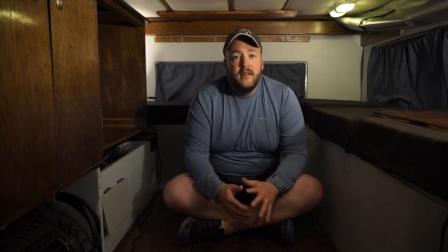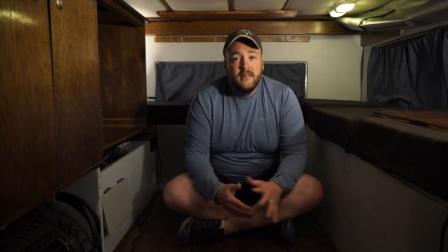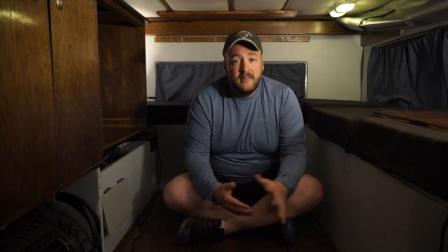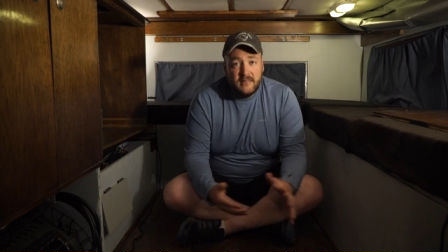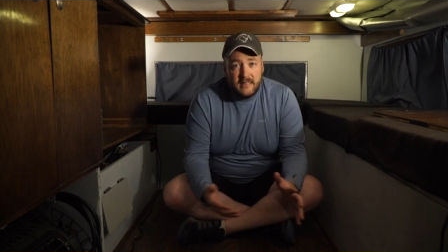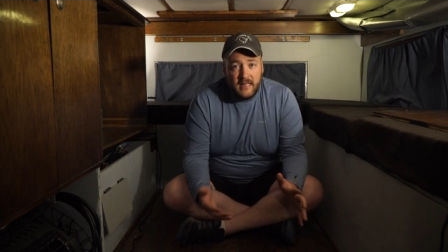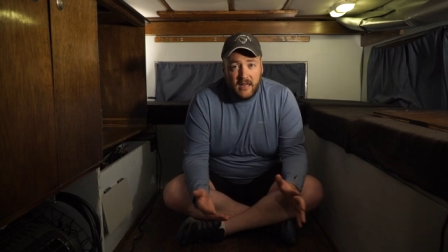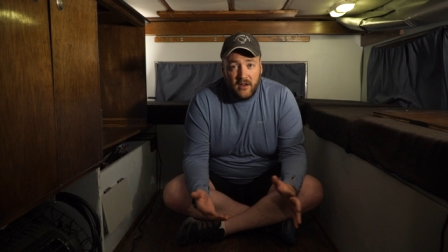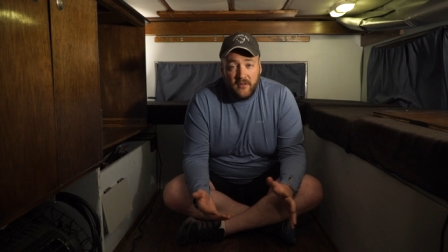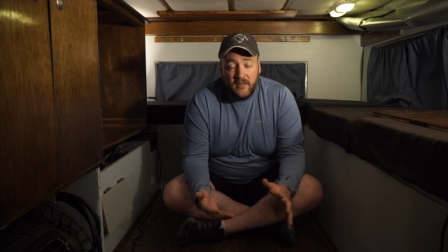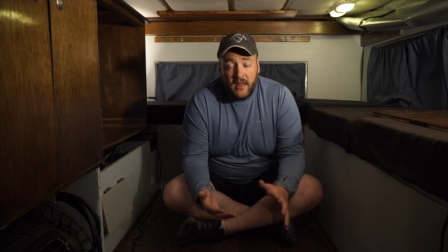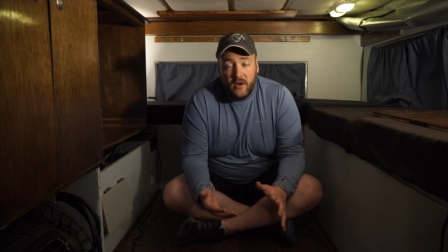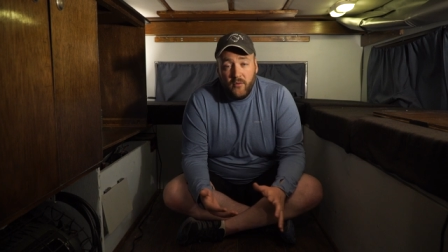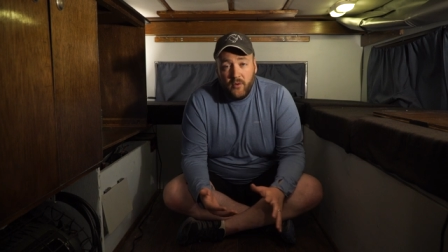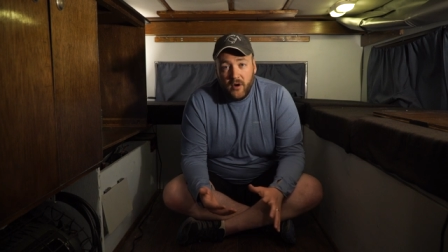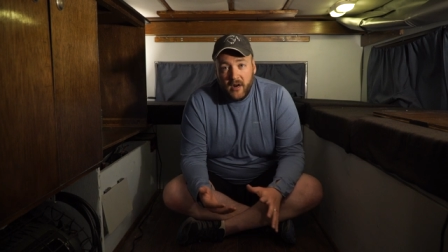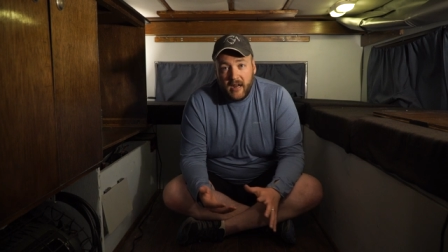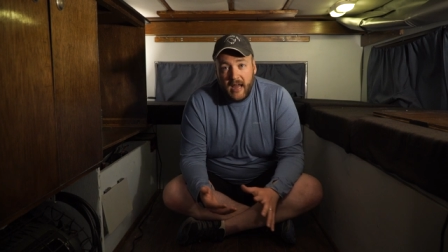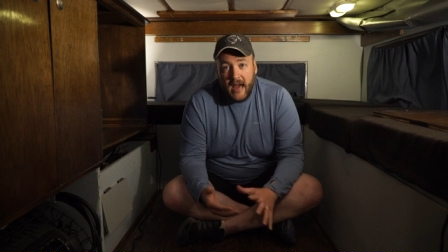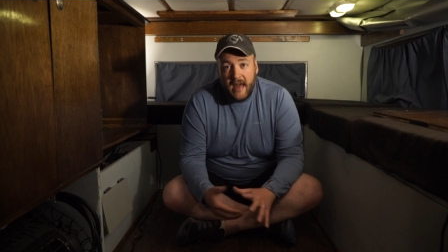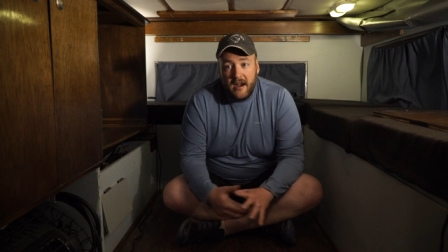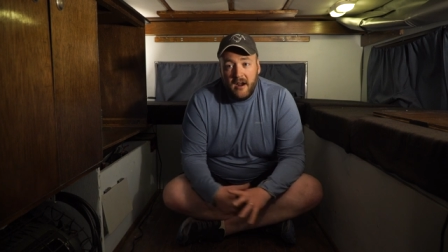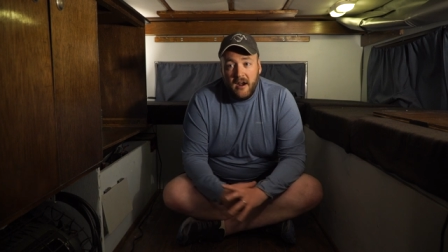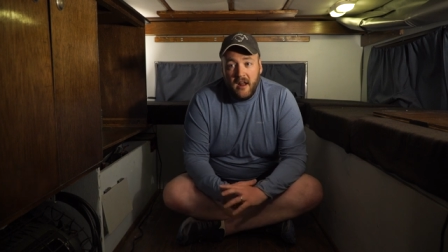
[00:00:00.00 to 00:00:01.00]
Still, they were
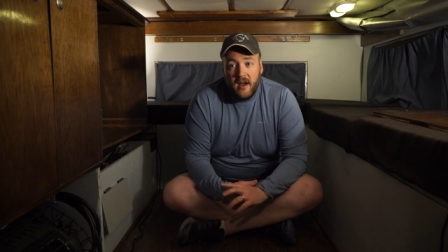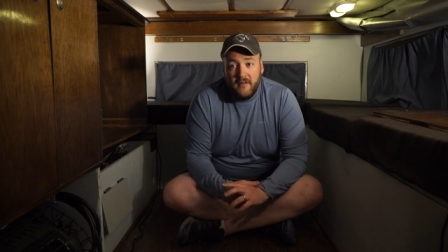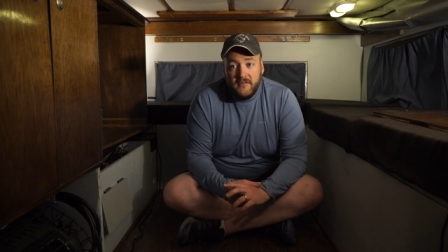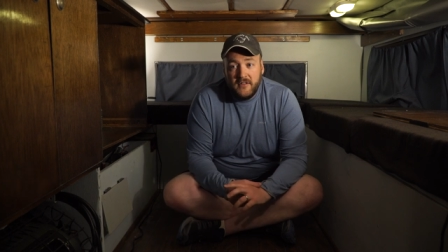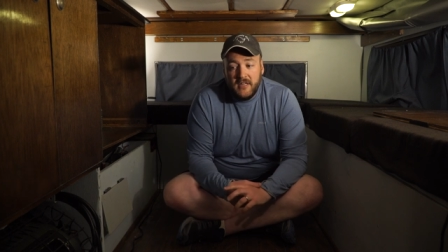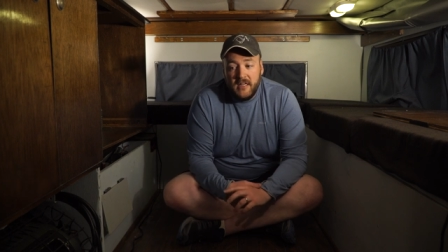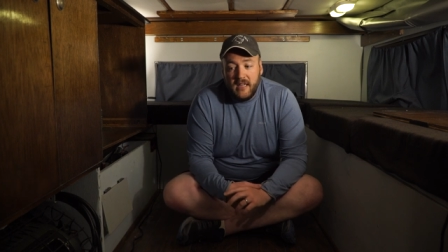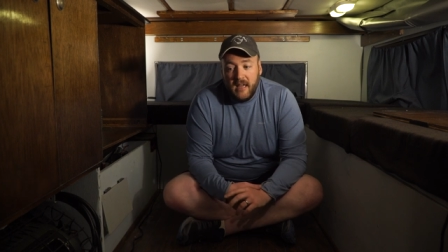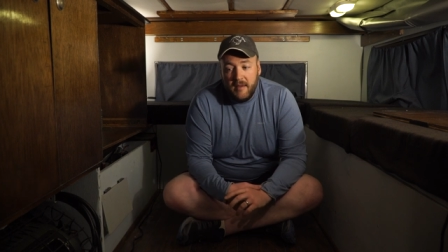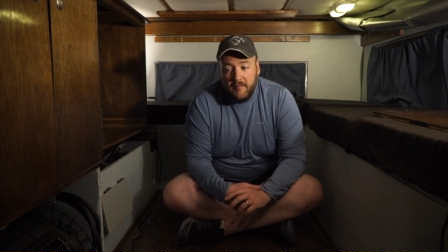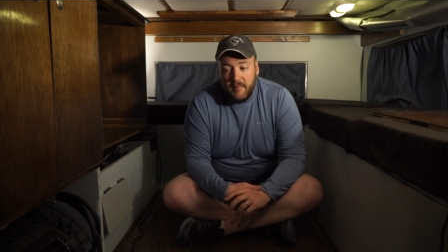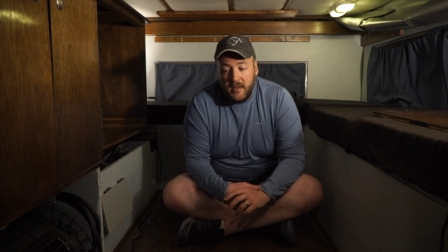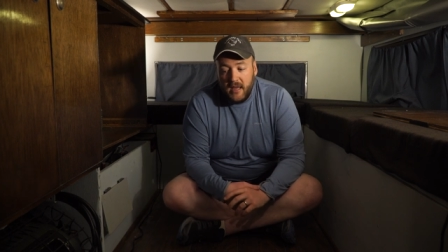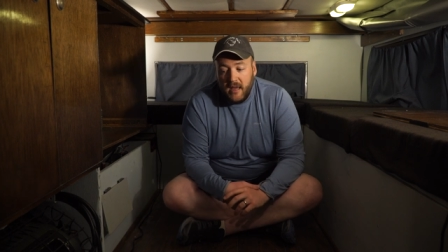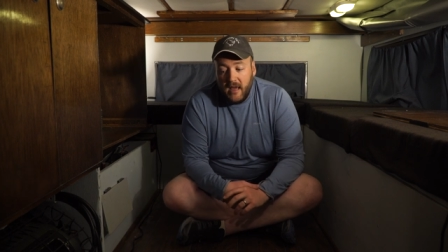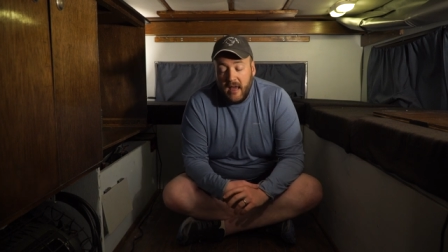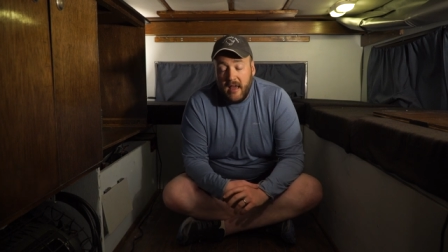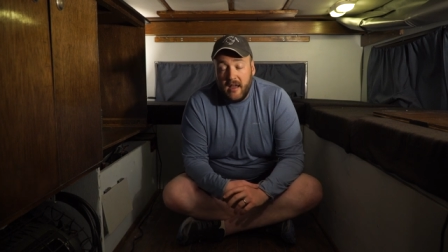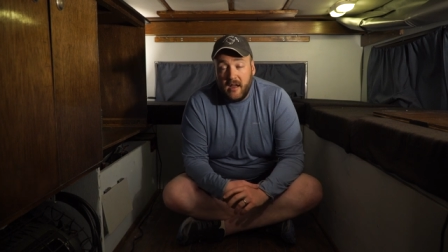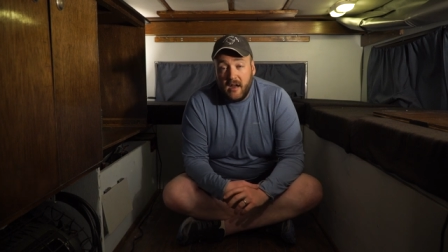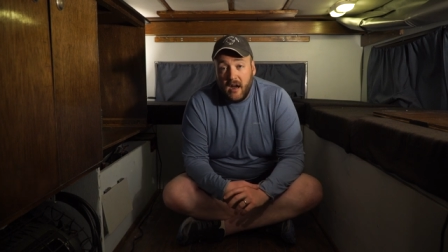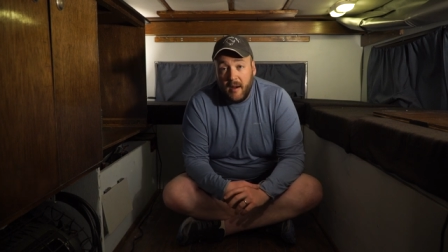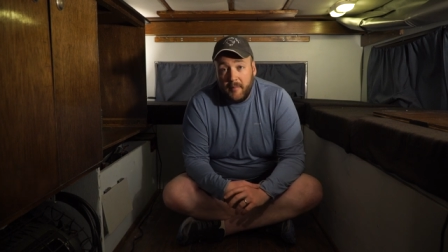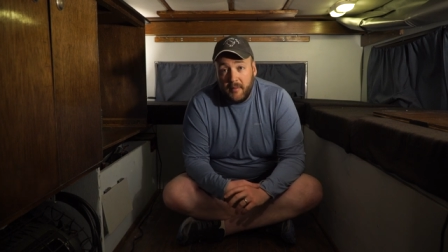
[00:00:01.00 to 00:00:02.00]
kind enough to give me
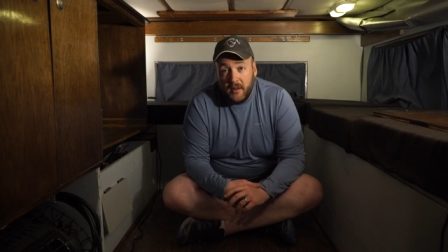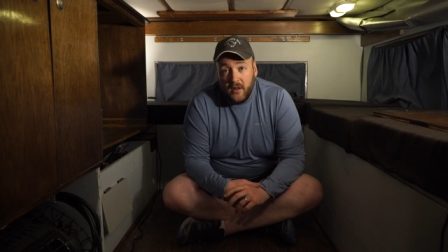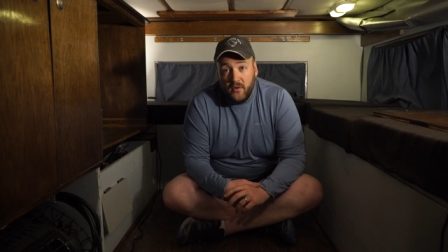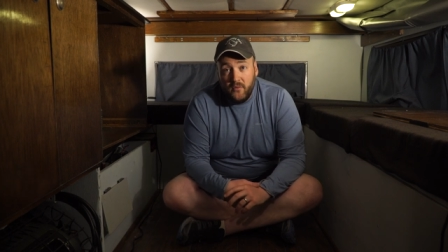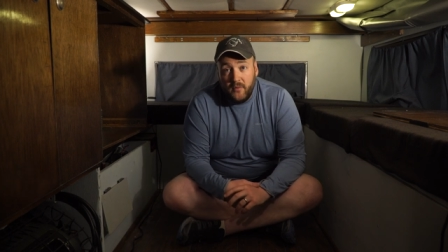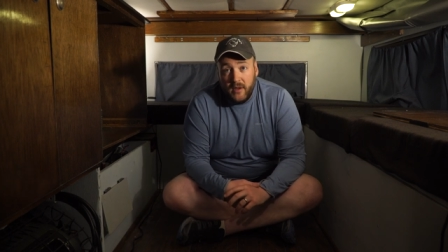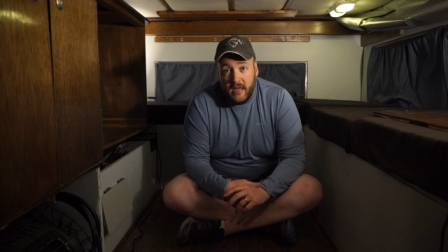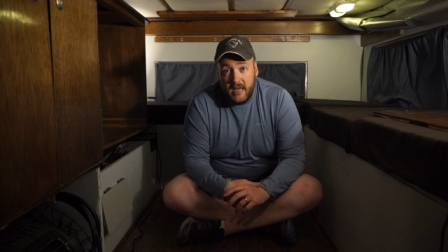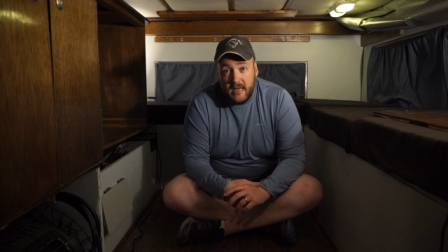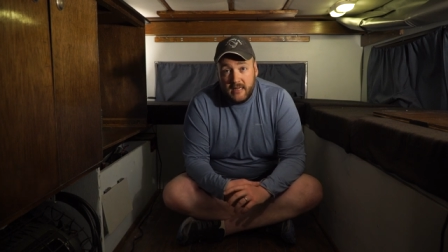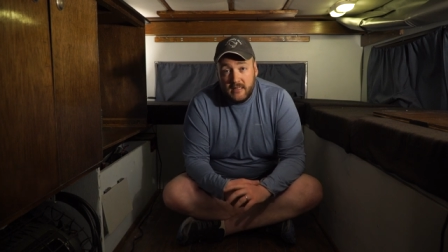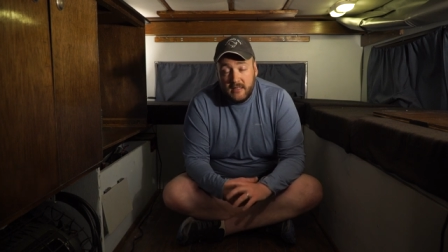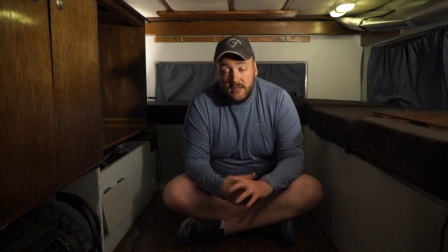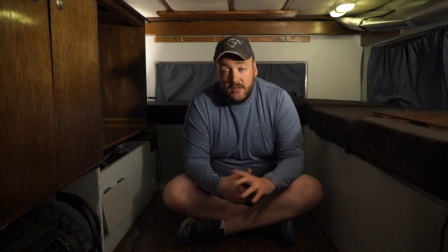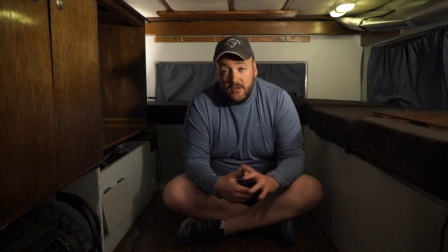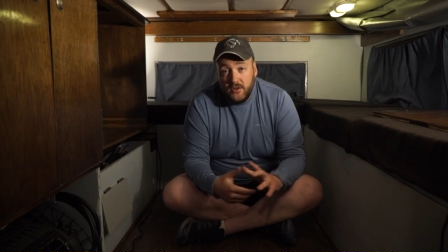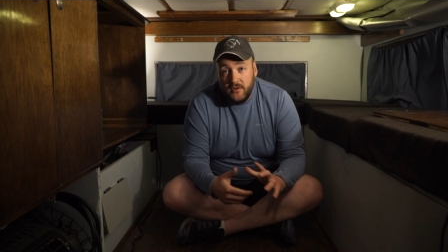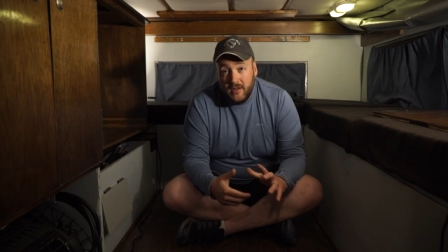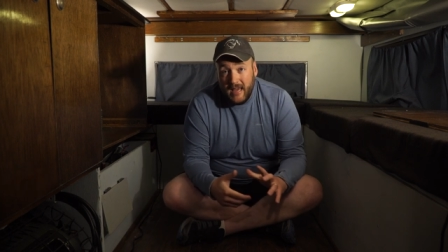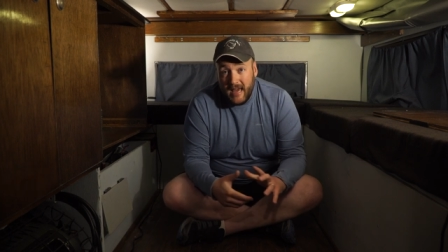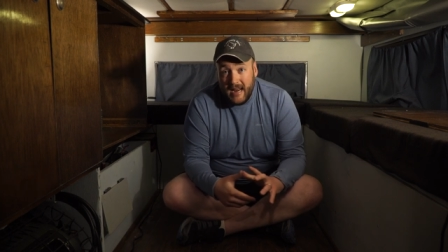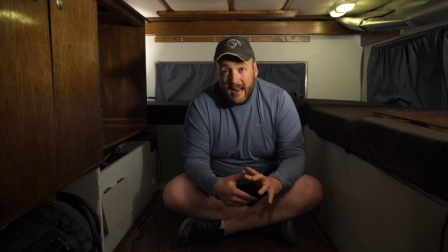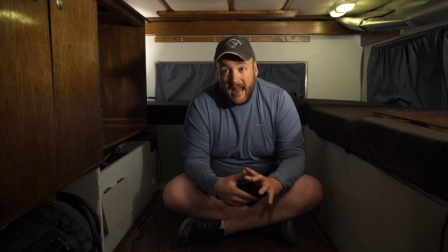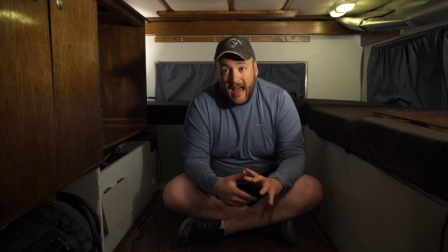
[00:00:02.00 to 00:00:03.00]
a couple of weeks to
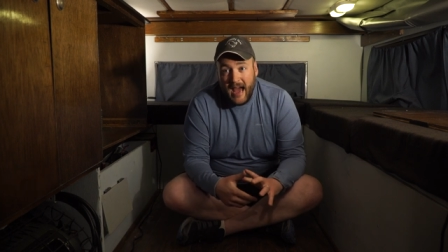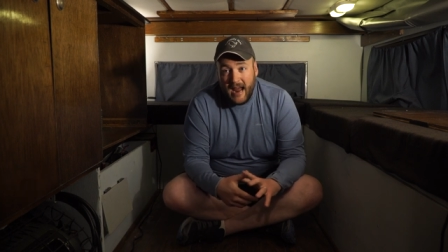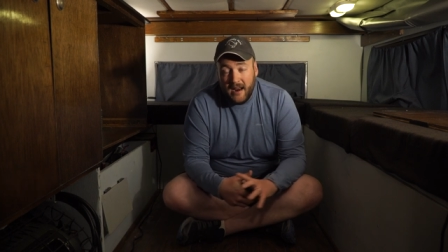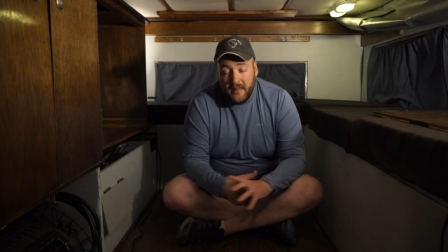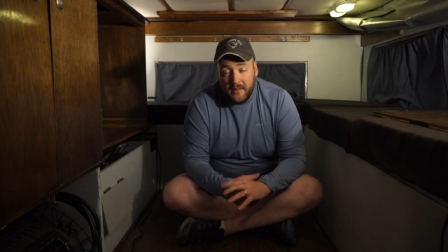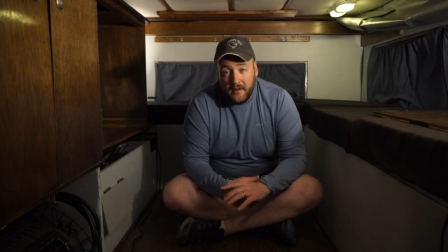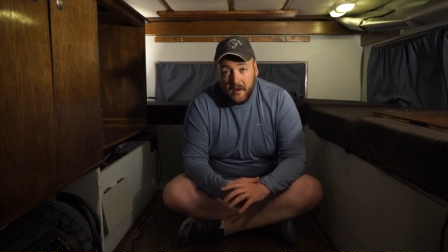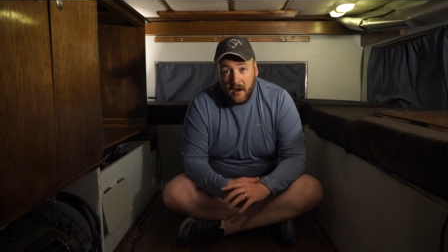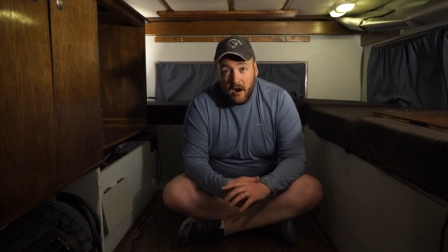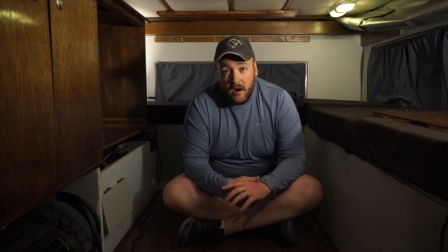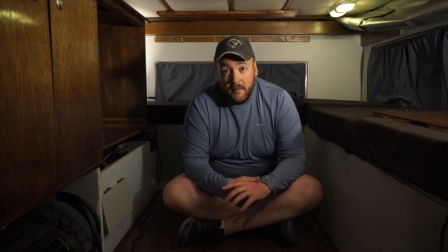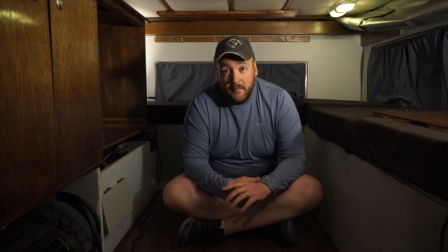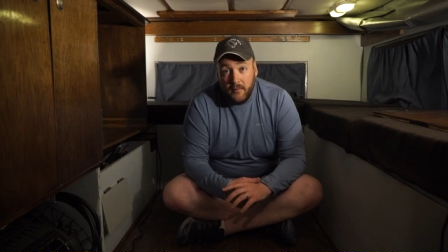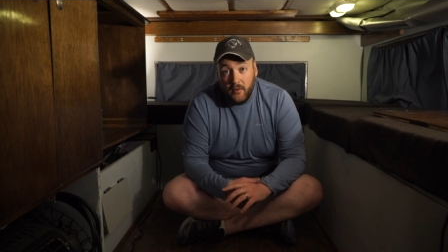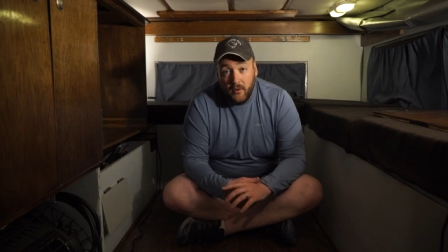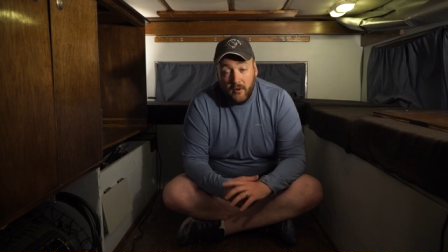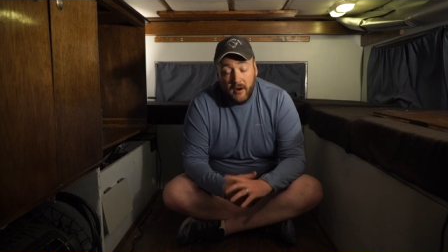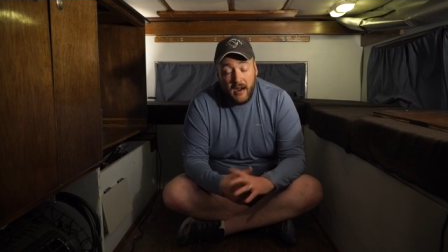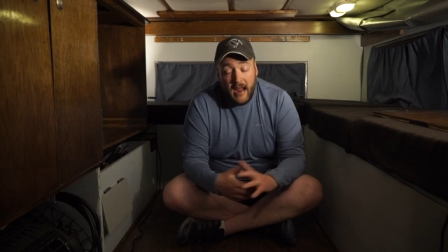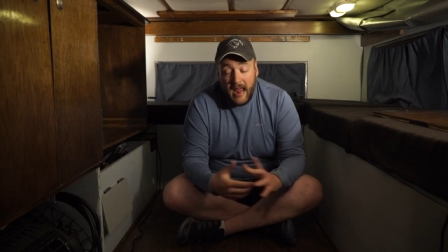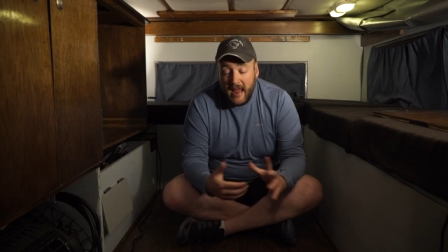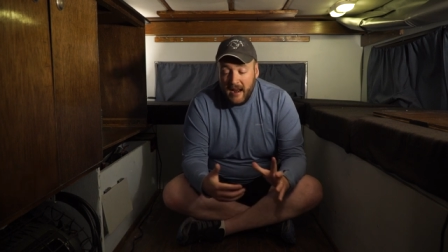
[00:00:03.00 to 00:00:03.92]
get it out of the carport.